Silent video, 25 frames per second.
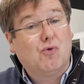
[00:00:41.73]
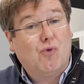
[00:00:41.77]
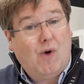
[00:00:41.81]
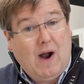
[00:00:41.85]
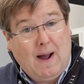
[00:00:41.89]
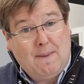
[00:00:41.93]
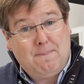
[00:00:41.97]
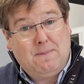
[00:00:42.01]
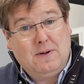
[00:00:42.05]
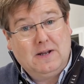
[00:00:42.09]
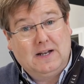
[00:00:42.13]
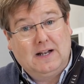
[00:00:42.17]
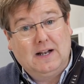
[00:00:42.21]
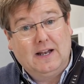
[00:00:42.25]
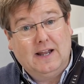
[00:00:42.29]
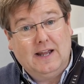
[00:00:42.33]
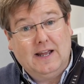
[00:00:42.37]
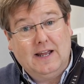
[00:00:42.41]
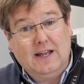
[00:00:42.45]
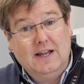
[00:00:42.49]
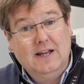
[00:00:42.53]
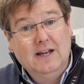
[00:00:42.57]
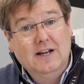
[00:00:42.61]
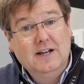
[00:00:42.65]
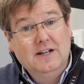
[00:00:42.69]

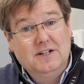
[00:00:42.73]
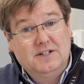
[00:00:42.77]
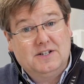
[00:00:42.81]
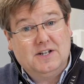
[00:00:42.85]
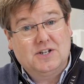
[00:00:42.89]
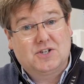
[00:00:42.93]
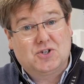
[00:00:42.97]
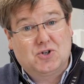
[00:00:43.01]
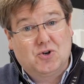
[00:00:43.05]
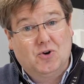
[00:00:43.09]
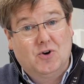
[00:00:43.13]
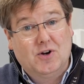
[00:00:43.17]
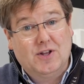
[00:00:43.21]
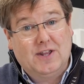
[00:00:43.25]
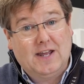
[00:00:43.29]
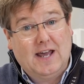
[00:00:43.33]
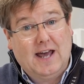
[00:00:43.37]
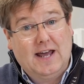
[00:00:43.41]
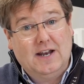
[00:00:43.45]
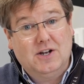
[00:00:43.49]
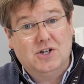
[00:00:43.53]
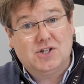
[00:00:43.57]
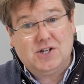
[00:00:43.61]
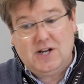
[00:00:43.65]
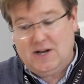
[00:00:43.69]
rapidly destroy the
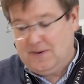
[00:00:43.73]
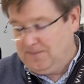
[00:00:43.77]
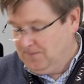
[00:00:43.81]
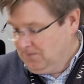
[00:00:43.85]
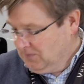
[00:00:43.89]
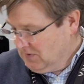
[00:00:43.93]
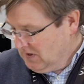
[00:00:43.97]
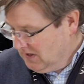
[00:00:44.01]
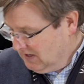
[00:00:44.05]
engine.